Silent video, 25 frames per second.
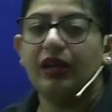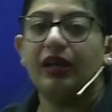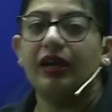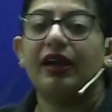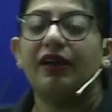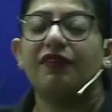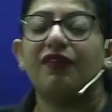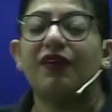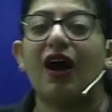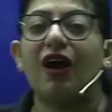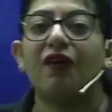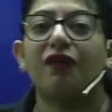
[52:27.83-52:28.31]

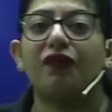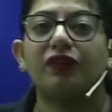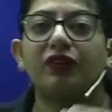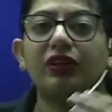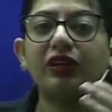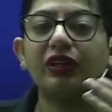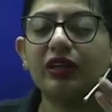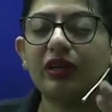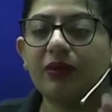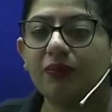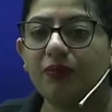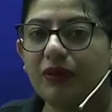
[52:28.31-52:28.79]

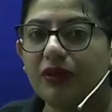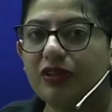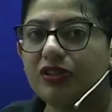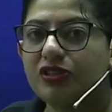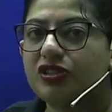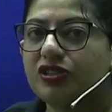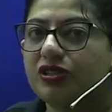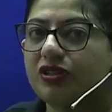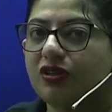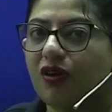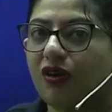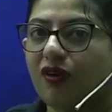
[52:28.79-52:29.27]
after
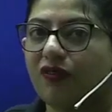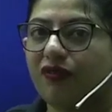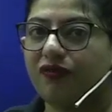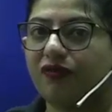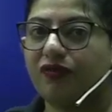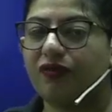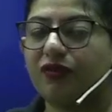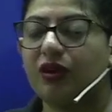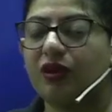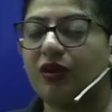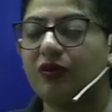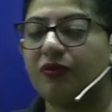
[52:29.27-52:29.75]
completion of
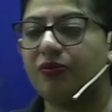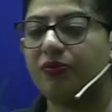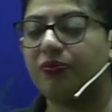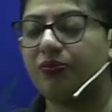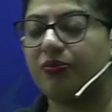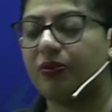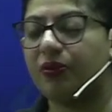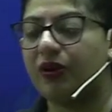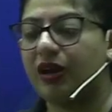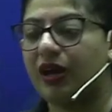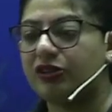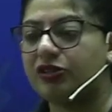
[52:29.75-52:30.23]
uh,
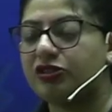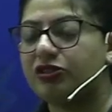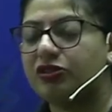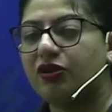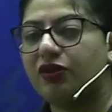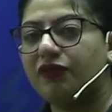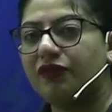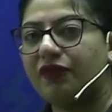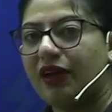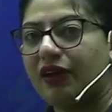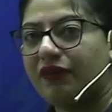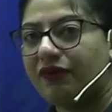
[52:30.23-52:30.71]
production
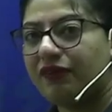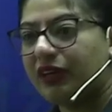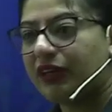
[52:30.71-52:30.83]
of every